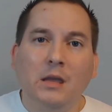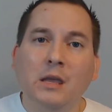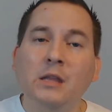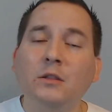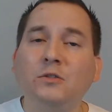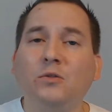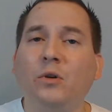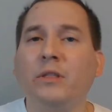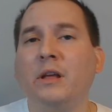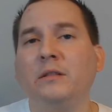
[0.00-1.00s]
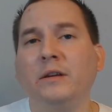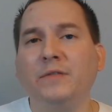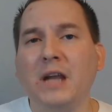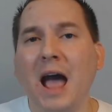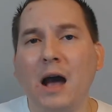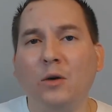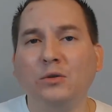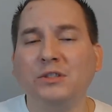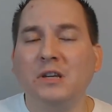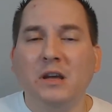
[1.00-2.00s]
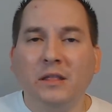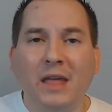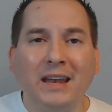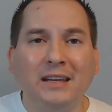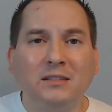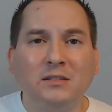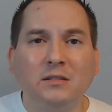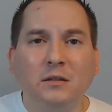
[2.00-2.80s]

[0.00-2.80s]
In the story, they live in a house that is